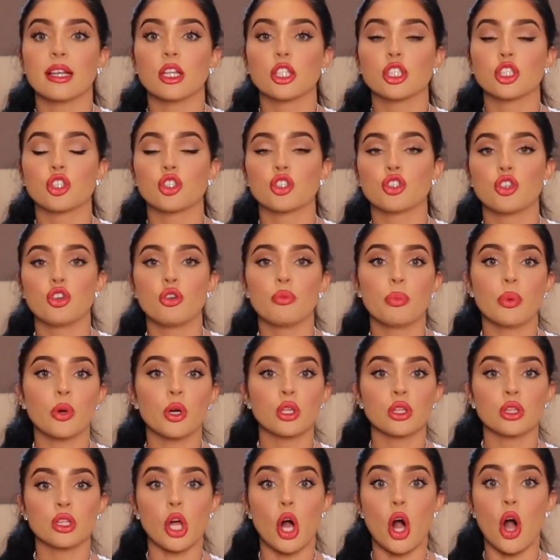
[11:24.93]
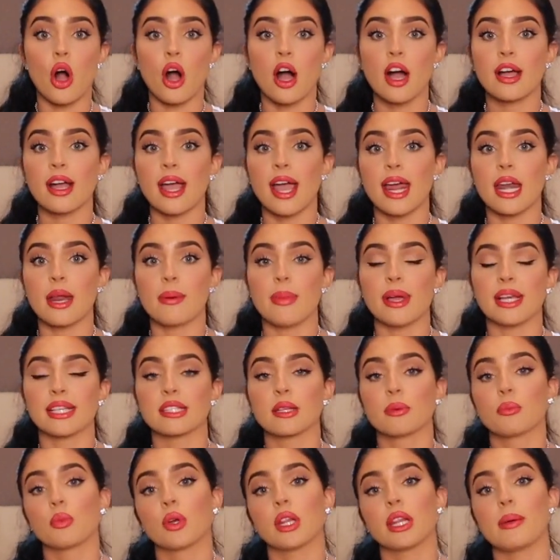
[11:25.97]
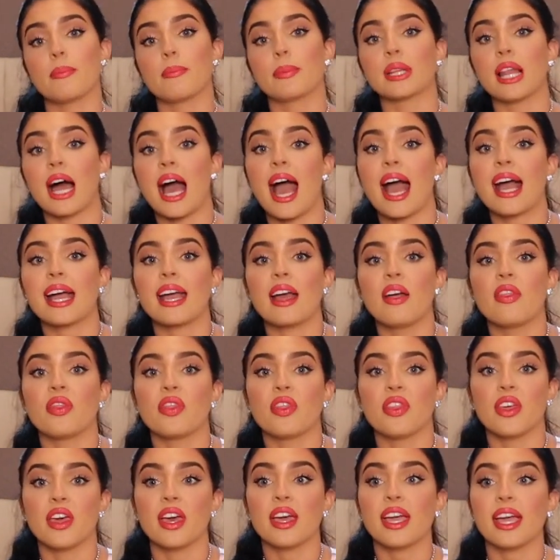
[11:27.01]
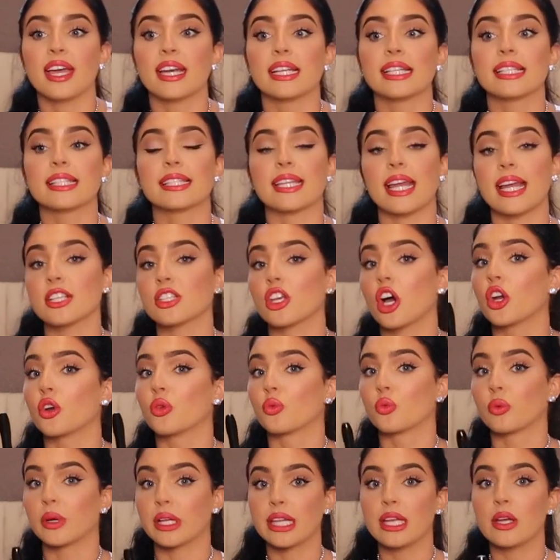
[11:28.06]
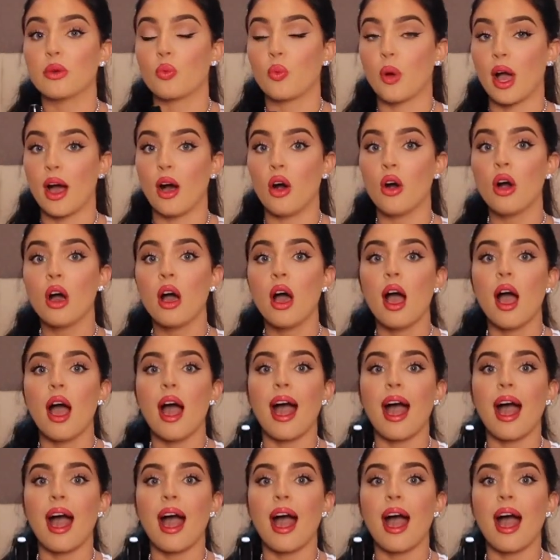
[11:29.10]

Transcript: super long and it makes them really black and thick, and it stays on really well.